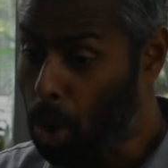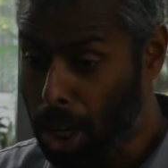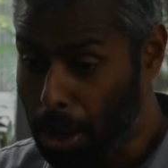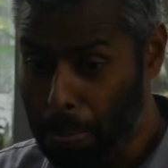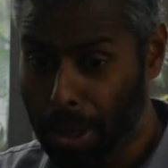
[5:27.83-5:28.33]

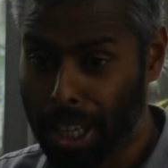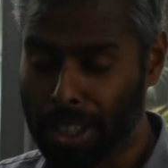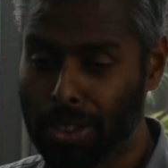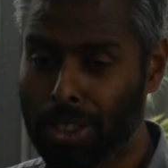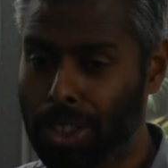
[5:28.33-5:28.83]

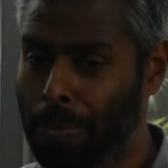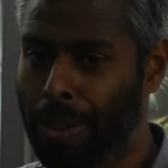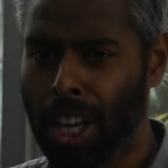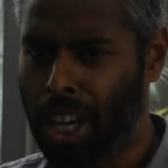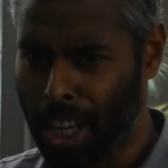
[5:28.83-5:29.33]
complaints.
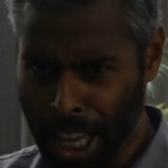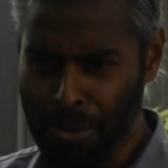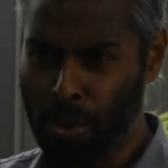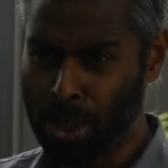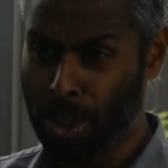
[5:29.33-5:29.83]
Life
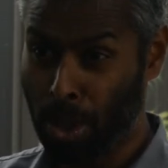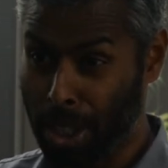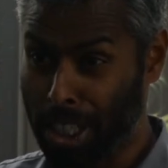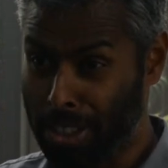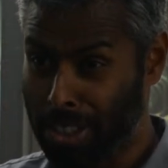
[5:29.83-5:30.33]
was a lot
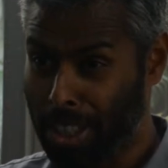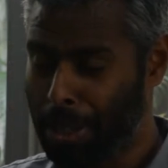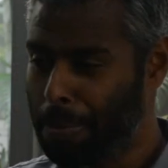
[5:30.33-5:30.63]
easy.